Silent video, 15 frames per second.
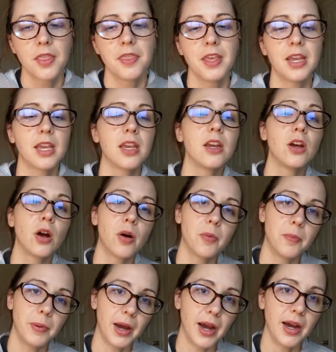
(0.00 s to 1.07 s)
they can go
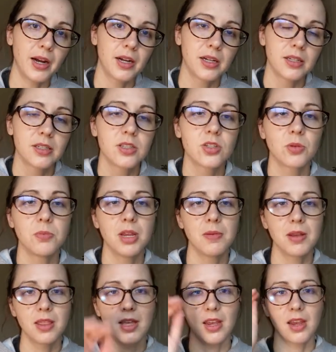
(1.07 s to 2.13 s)
back. So
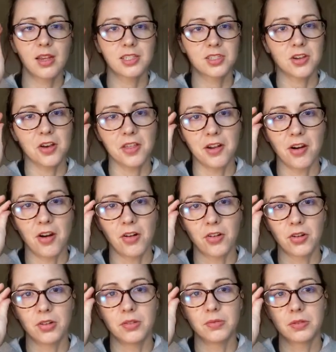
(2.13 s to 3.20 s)
maybe they saw that
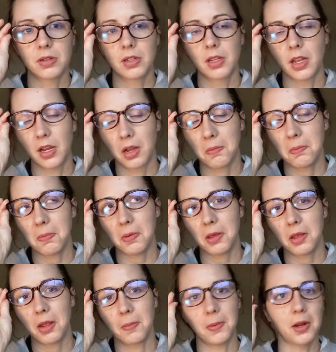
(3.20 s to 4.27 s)
article and were like,
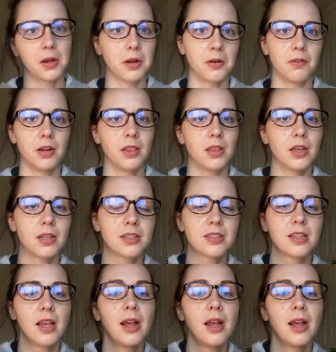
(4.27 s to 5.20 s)
I'm not gonna read this.